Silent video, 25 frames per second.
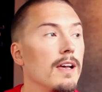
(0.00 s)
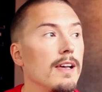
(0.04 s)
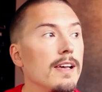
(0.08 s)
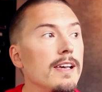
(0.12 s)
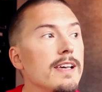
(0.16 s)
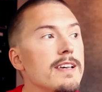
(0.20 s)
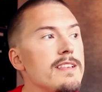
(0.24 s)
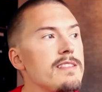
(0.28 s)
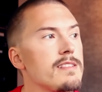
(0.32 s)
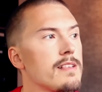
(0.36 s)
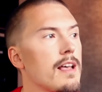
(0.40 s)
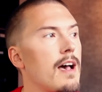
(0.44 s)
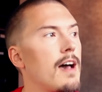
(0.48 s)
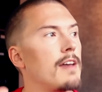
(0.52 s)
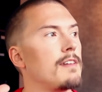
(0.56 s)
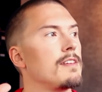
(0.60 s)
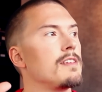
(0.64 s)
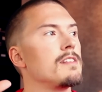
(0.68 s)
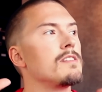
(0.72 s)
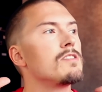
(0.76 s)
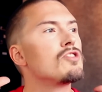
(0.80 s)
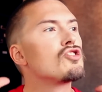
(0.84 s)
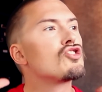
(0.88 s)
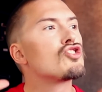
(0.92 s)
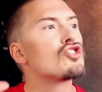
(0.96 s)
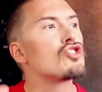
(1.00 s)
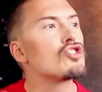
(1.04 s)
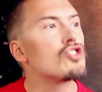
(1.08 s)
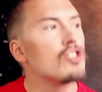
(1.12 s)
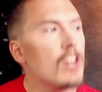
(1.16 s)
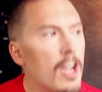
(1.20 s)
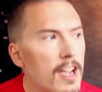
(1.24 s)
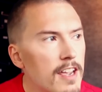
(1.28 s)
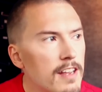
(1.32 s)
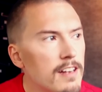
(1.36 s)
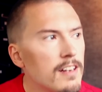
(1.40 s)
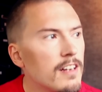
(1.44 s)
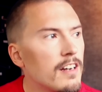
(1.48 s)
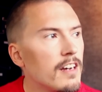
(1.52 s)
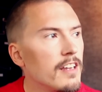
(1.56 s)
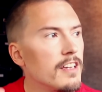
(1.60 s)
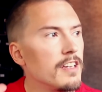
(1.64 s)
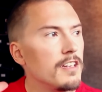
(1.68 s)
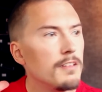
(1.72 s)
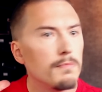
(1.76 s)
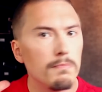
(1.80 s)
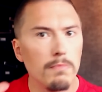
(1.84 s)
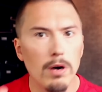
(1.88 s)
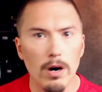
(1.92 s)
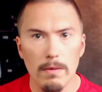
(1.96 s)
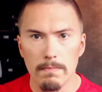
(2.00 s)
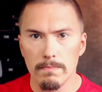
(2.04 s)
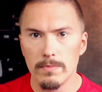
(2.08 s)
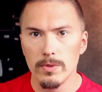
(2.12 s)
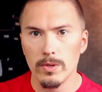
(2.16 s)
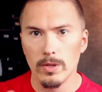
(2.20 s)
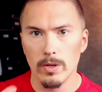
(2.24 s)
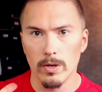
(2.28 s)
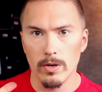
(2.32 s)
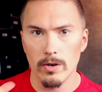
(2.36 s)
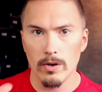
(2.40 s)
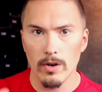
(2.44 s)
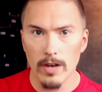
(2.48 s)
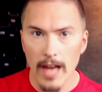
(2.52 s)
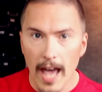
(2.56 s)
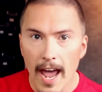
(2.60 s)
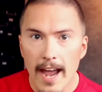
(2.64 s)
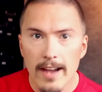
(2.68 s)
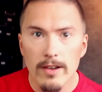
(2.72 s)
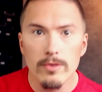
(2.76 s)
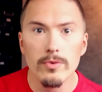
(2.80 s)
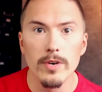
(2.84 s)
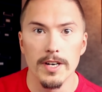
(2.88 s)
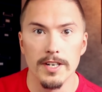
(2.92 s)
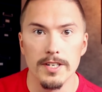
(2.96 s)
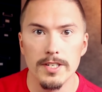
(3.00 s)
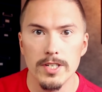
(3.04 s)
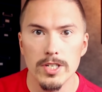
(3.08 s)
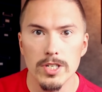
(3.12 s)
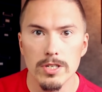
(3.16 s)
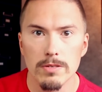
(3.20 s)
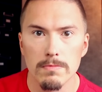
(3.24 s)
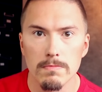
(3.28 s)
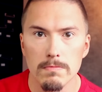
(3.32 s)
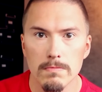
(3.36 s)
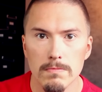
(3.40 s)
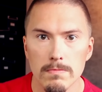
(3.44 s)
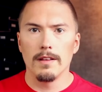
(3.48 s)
is an insanely popular language.